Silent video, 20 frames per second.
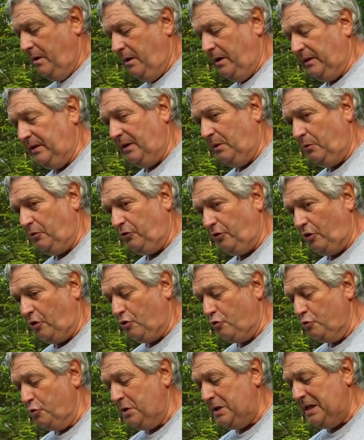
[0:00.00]
And there was
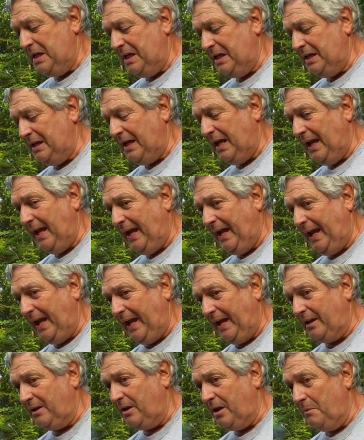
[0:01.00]
a green
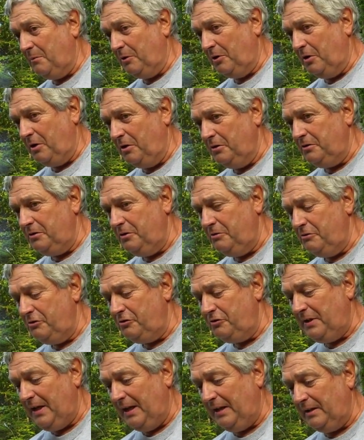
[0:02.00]
hand coming under
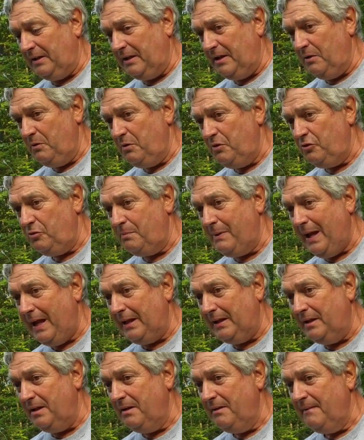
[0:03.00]
his tent near his bed.